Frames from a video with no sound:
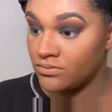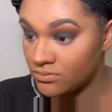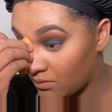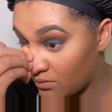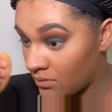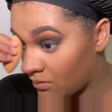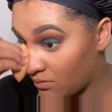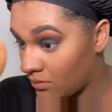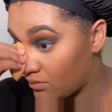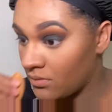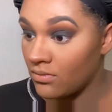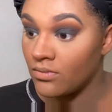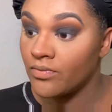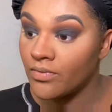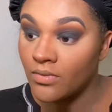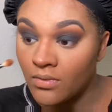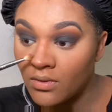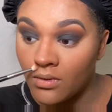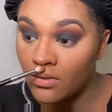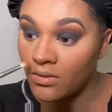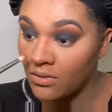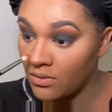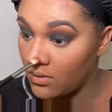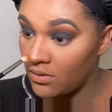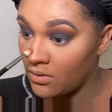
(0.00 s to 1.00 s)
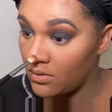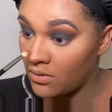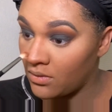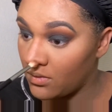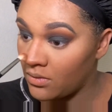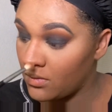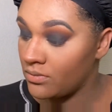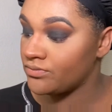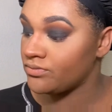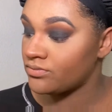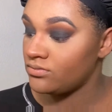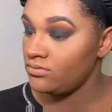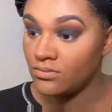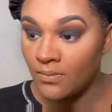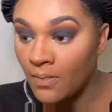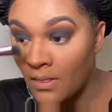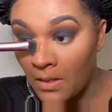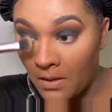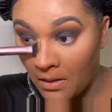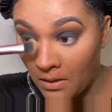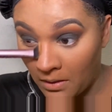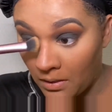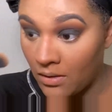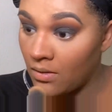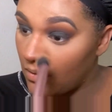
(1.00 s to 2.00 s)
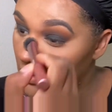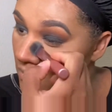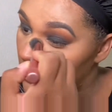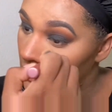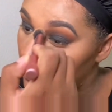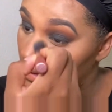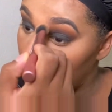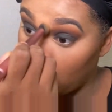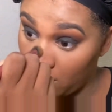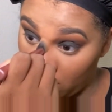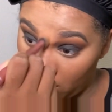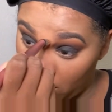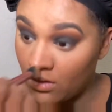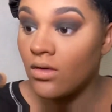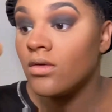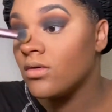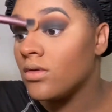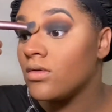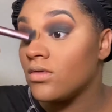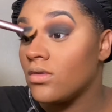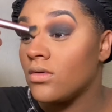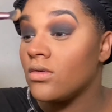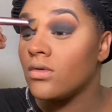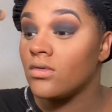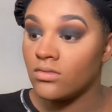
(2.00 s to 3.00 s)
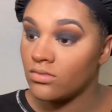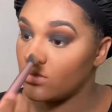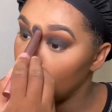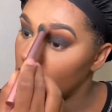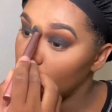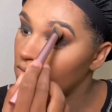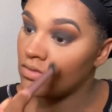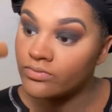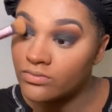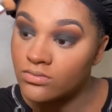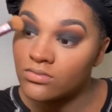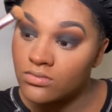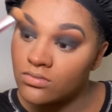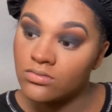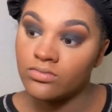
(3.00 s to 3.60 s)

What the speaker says: Yeah, I still have not found out what I'm gonna use for my nose